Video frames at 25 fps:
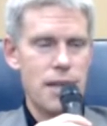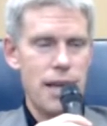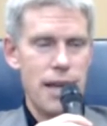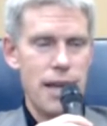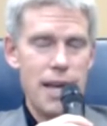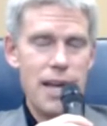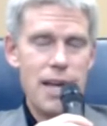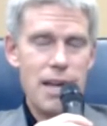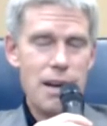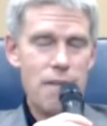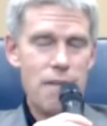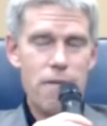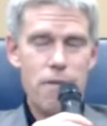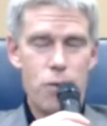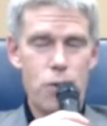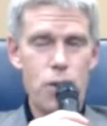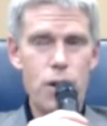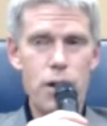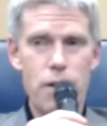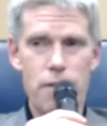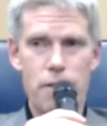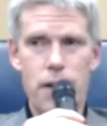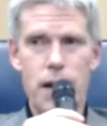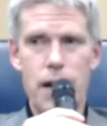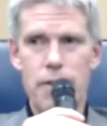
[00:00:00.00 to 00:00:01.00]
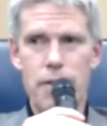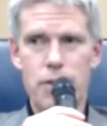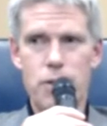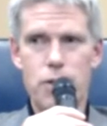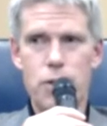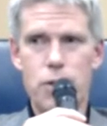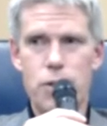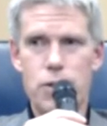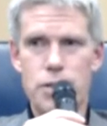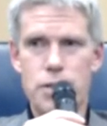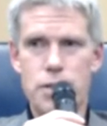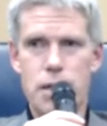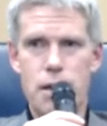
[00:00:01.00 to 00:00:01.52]
and
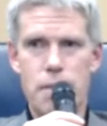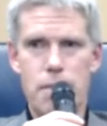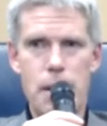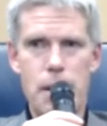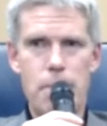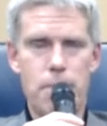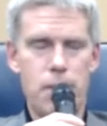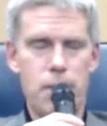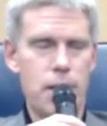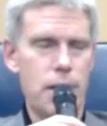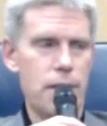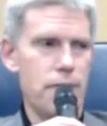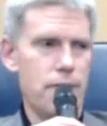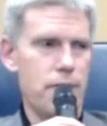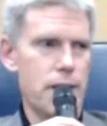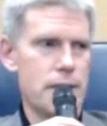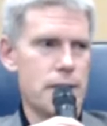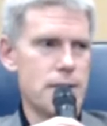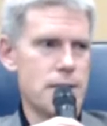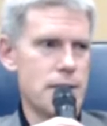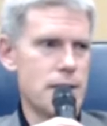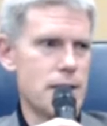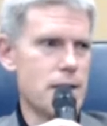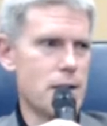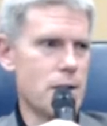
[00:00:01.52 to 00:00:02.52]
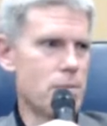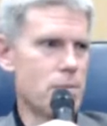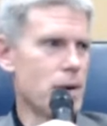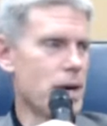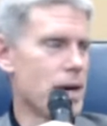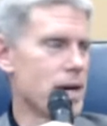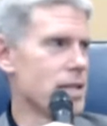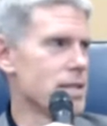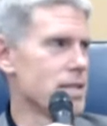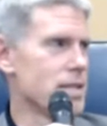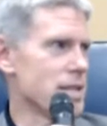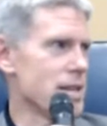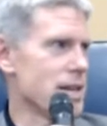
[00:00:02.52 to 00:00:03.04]
45-year-olds that have been pretty fixed in their
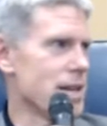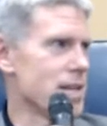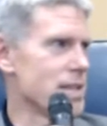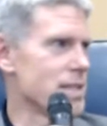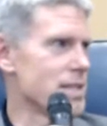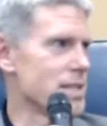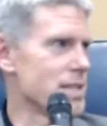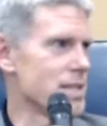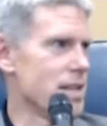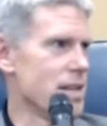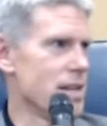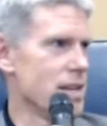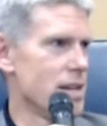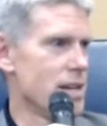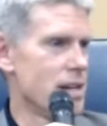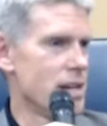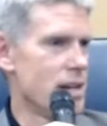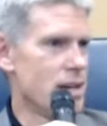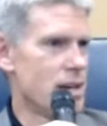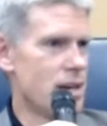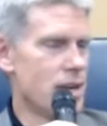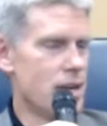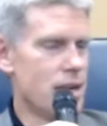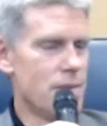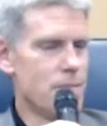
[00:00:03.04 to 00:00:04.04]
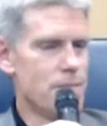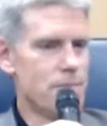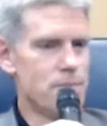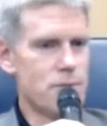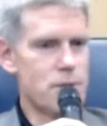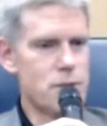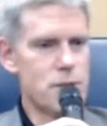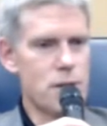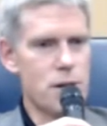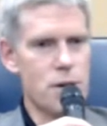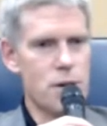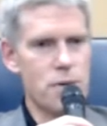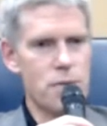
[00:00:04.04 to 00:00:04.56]
mindsets. And
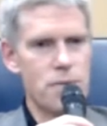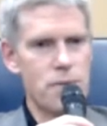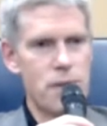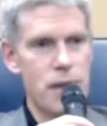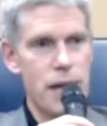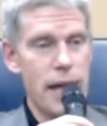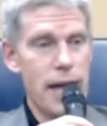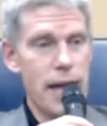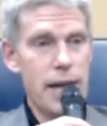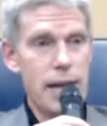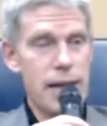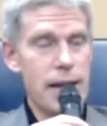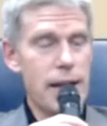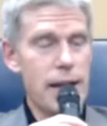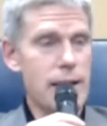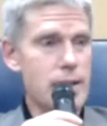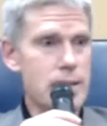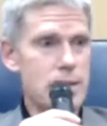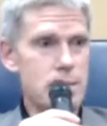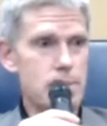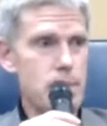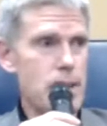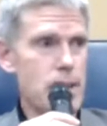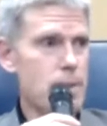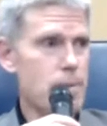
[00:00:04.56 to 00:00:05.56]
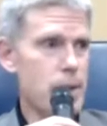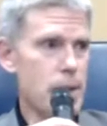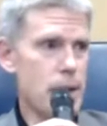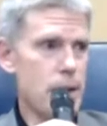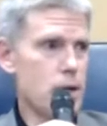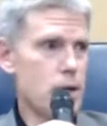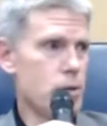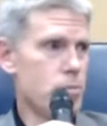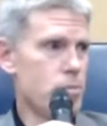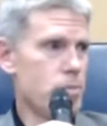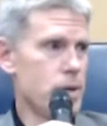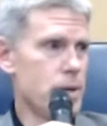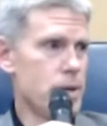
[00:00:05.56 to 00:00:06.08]
it's me being
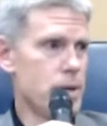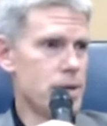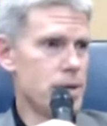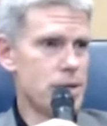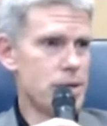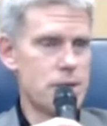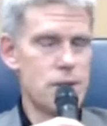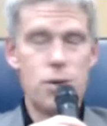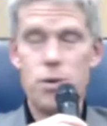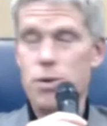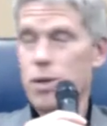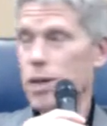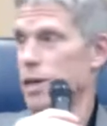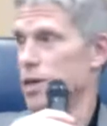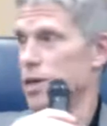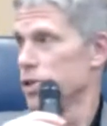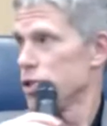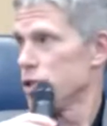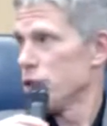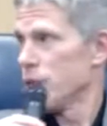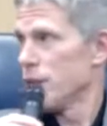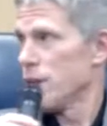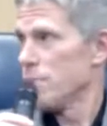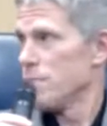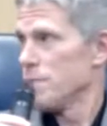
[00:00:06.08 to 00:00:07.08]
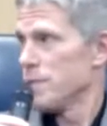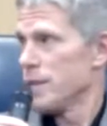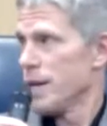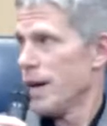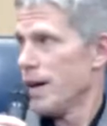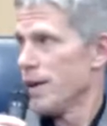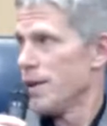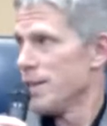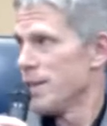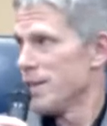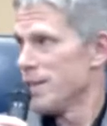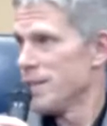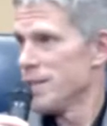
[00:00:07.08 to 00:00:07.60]
open as new literature comes
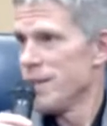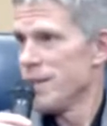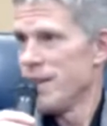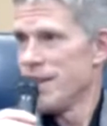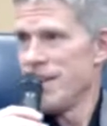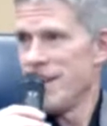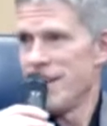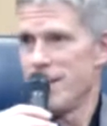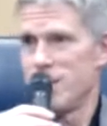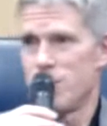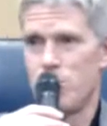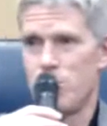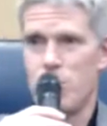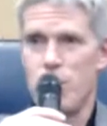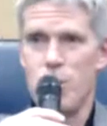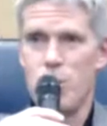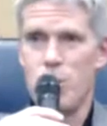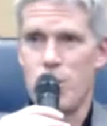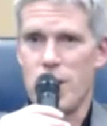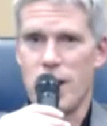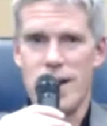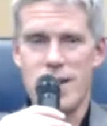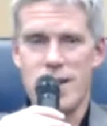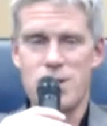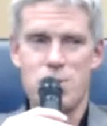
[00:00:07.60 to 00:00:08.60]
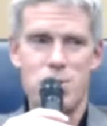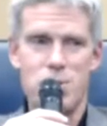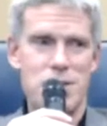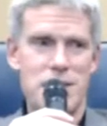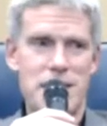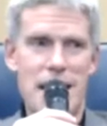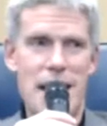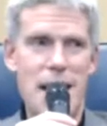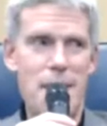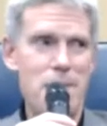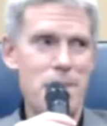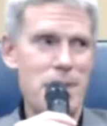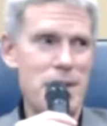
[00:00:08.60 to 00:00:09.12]
out, as we watch what's
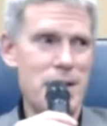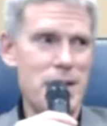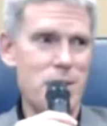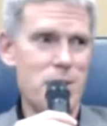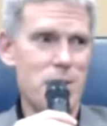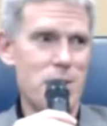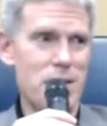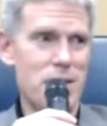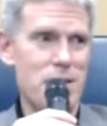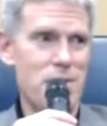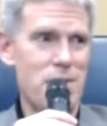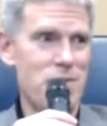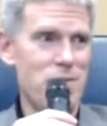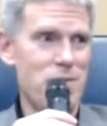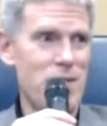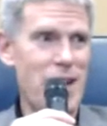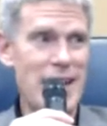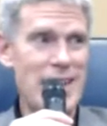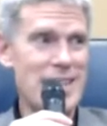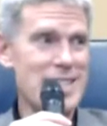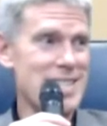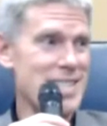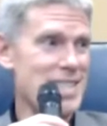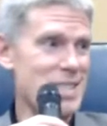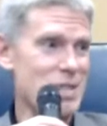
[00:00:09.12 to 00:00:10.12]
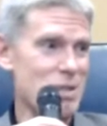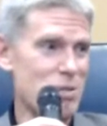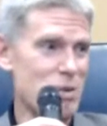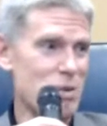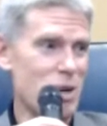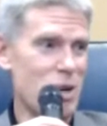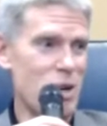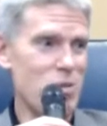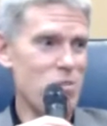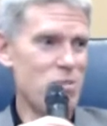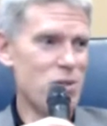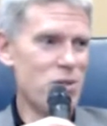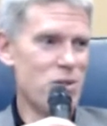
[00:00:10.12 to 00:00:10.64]
happening with vaccines we're
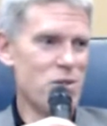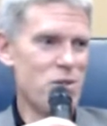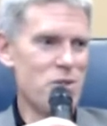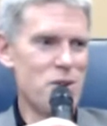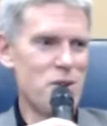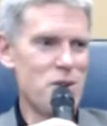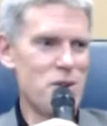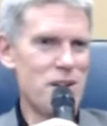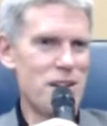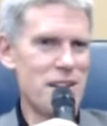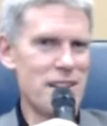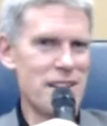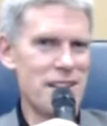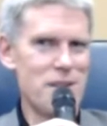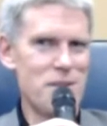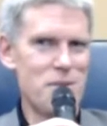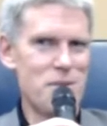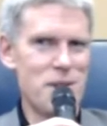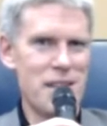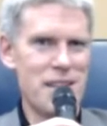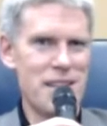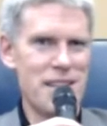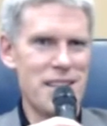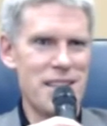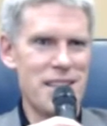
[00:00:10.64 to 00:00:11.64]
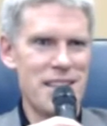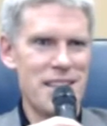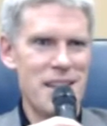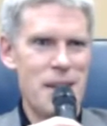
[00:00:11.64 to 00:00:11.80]
hopeful for, and with